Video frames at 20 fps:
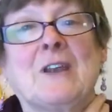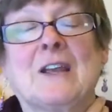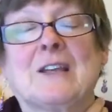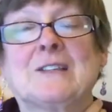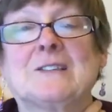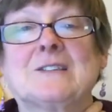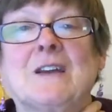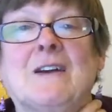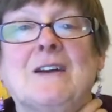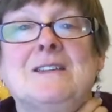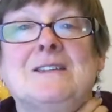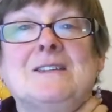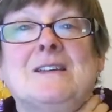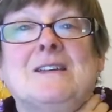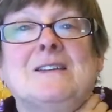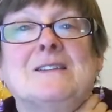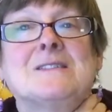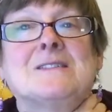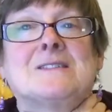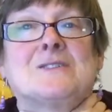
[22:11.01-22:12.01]

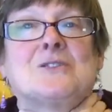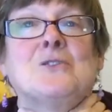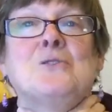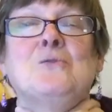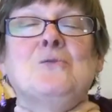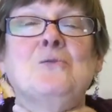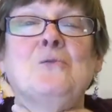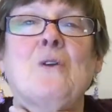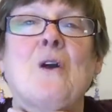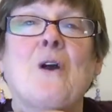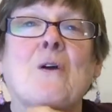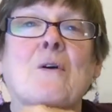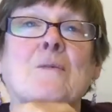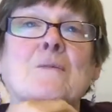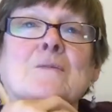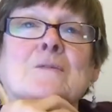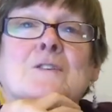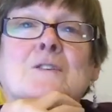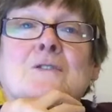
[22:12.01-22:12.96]
excited to